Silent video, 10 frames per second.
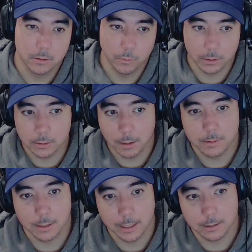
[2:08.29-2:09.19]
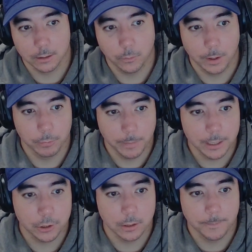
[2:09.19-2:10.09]
where some snakes underwent
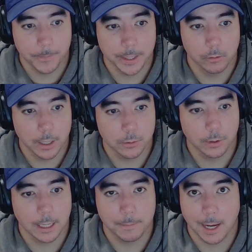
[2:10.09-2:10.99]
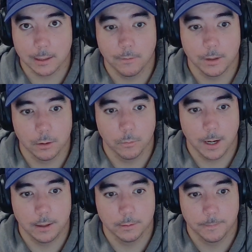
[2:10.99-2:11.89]
brumation and the rest were kept active
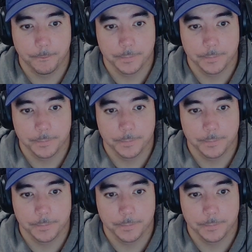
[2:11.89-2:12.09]
year-round.